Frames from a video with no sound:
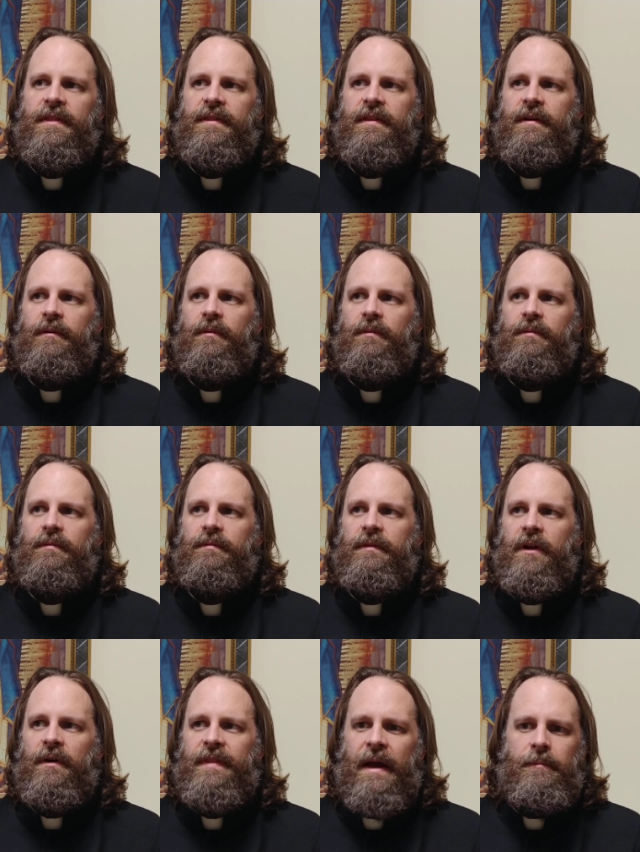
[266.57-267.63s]
You
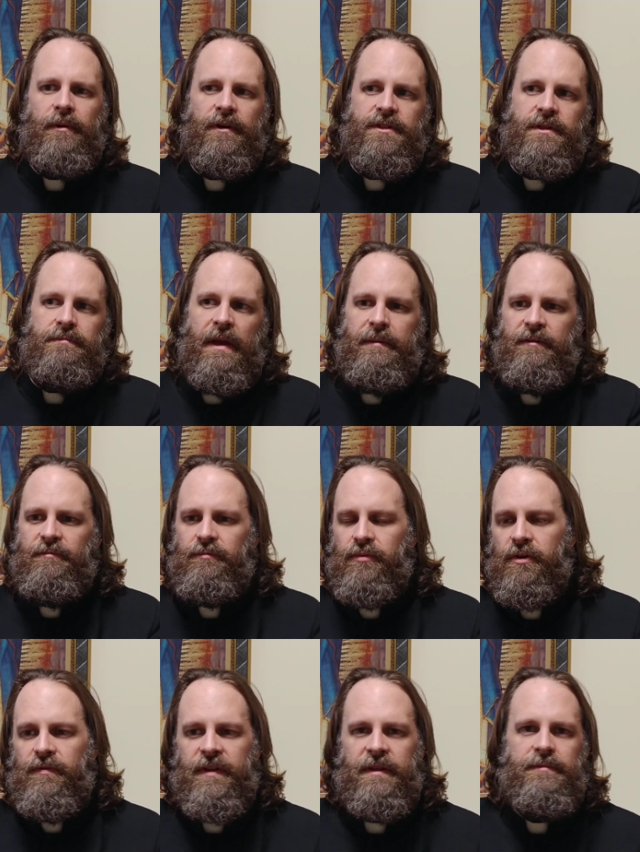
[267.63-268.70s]
know, that person may have
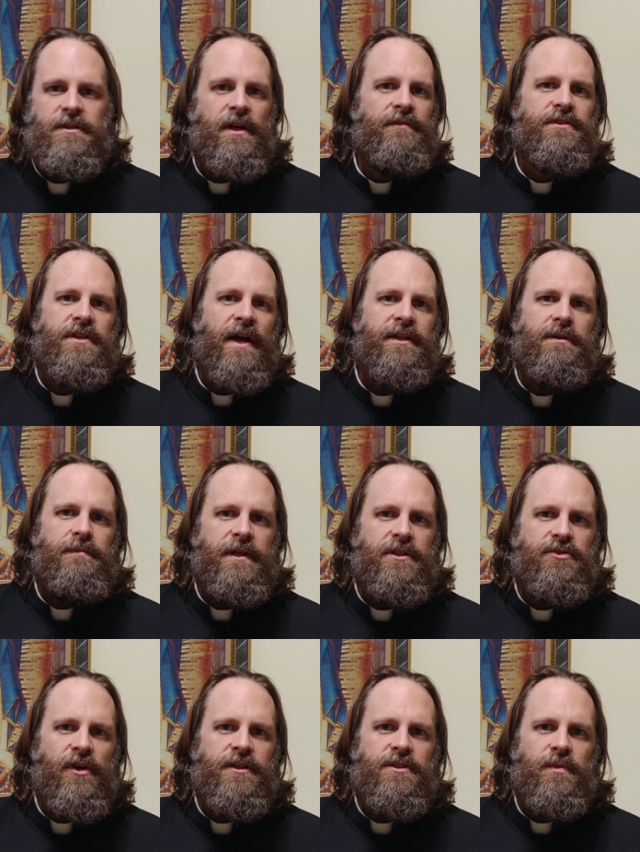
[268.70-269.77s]
proven themselves not to be
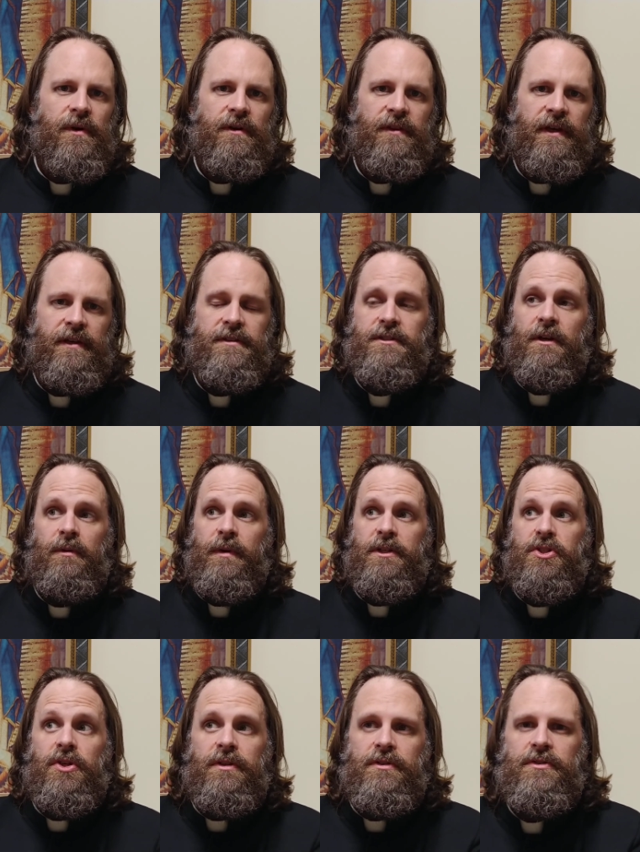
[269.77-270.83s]
trustworthy, so we
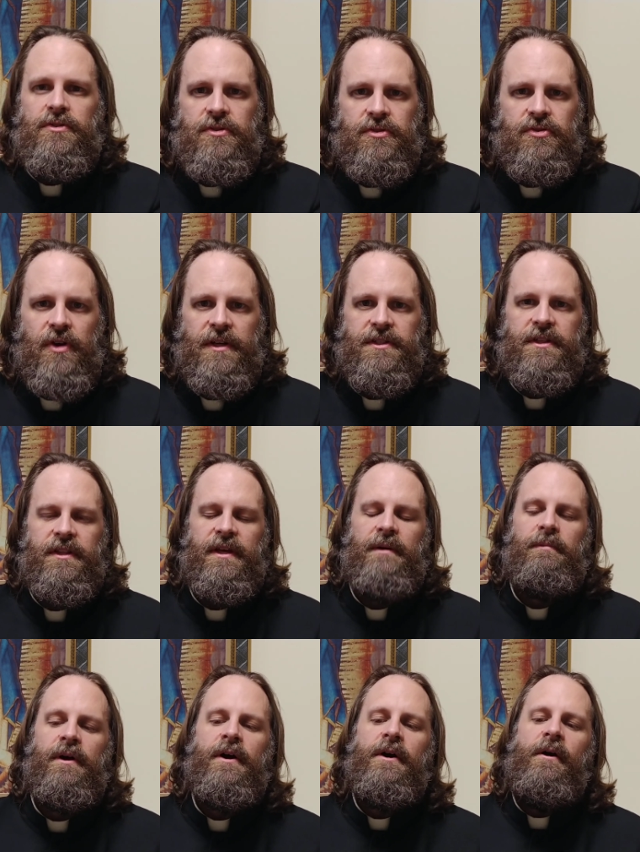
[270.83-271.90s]
shouldn't trust
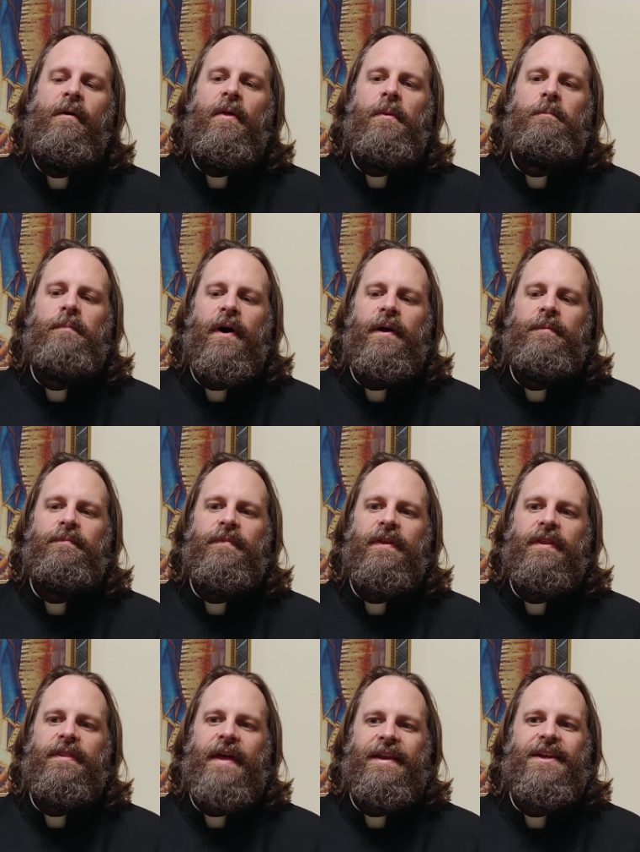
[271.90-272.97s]
them. But
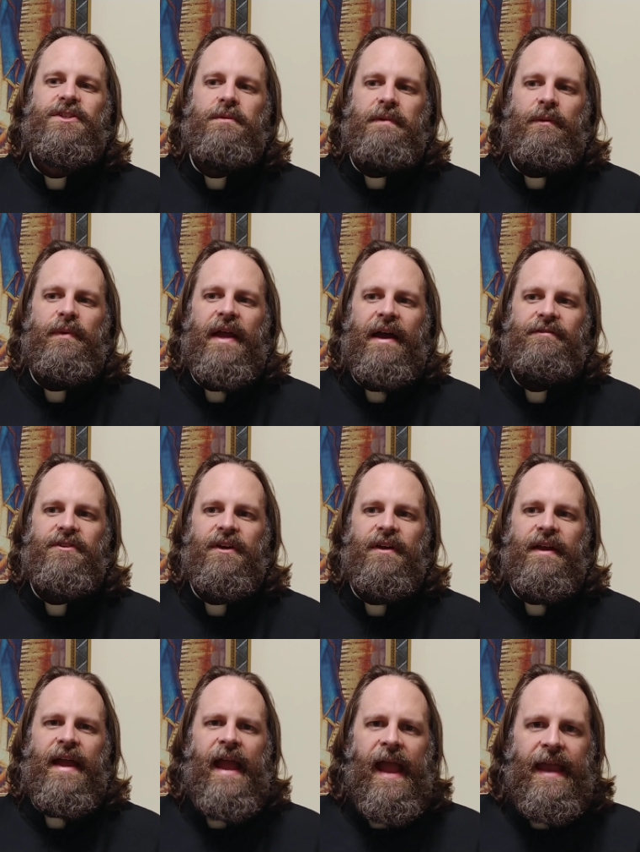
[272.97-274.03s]
that doesn't mean we have to
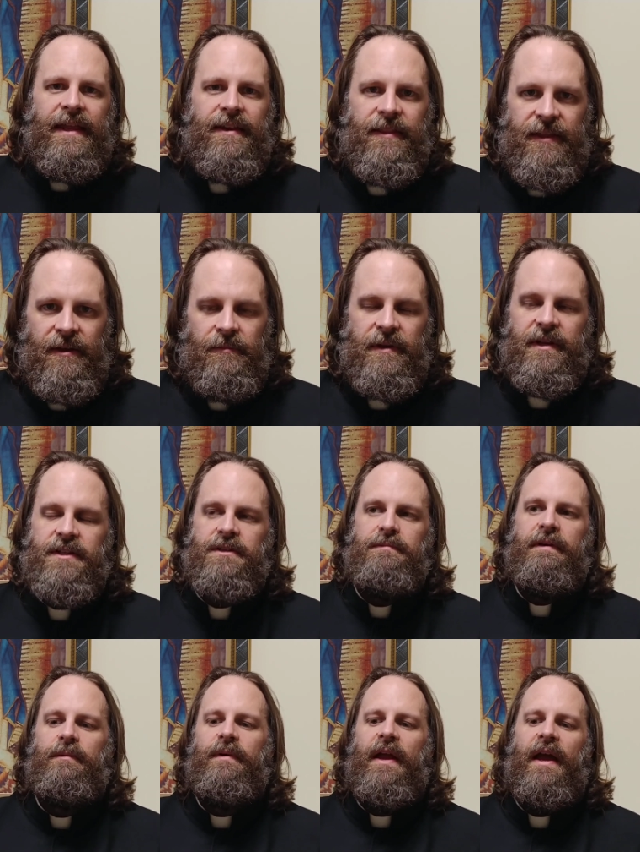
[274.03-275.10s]
hate them. It doesn't
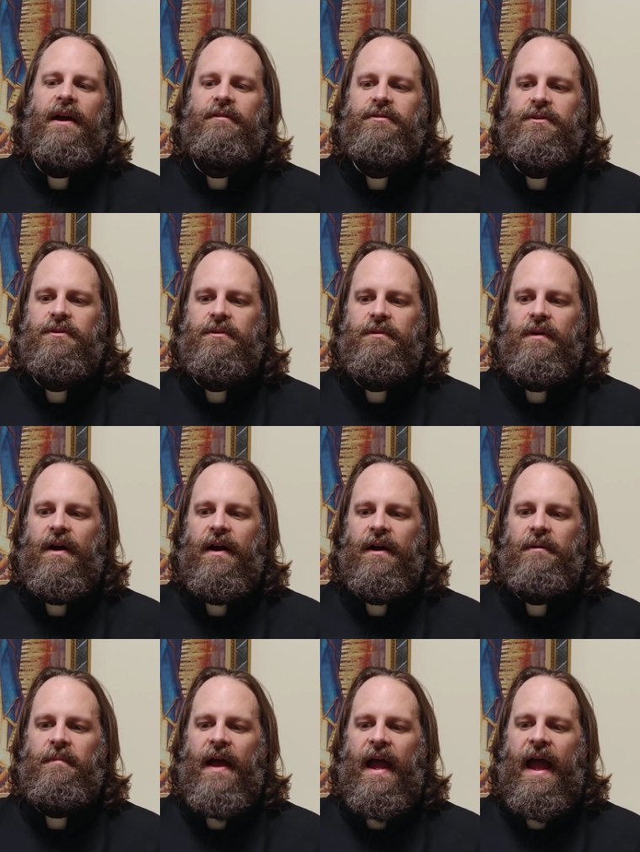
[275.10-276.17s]
mean we have to
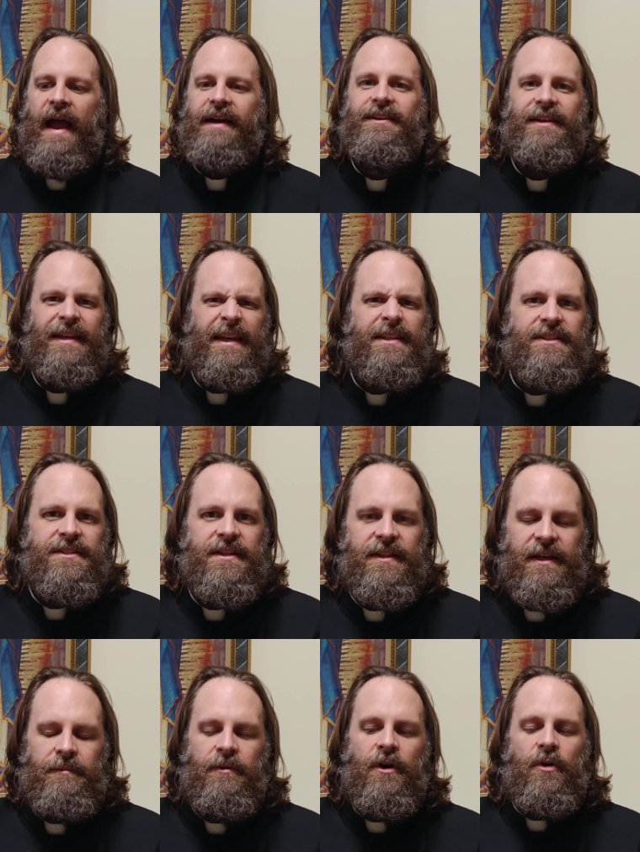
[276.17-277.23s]
um, act against
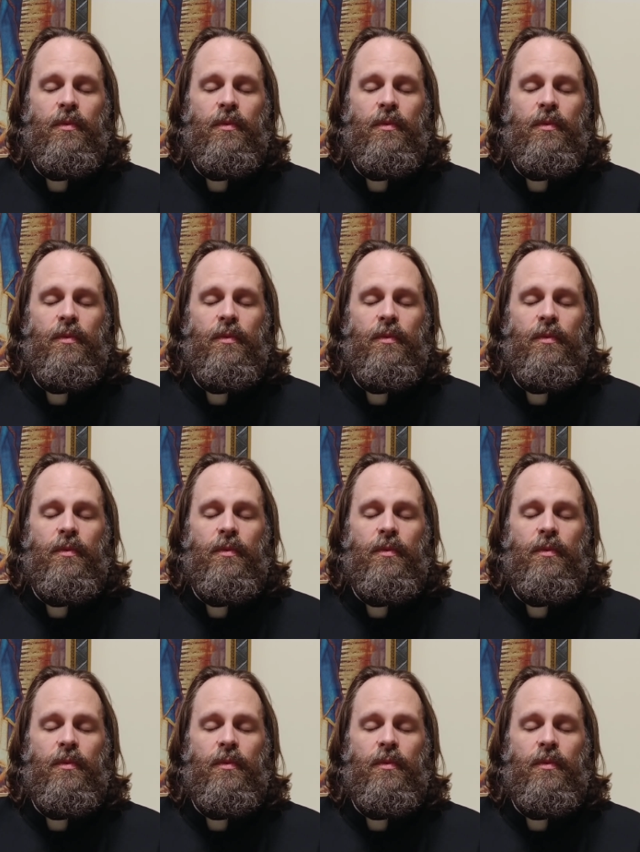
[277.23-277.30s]
them.